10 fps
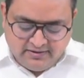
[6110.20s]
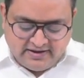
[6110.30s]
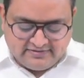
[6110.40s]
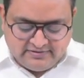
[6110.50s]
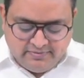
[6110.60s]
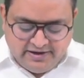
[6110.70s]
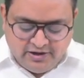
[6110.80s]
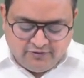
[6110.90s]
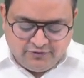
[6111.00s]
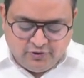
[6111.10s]
Taxability
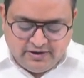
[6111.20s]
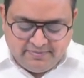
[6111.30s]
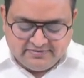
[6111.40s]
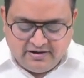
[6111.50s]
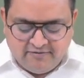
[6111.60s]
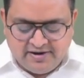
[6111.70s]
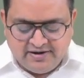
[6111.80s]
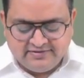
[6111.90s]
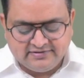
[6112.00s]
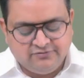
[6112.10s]
of ULIP is governed
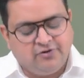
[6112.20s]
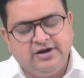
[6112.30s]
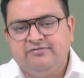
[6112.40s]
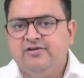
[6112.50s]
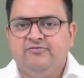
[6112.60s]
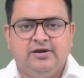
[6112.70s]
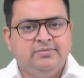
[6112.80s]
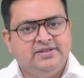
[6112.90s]
under section 45(1B).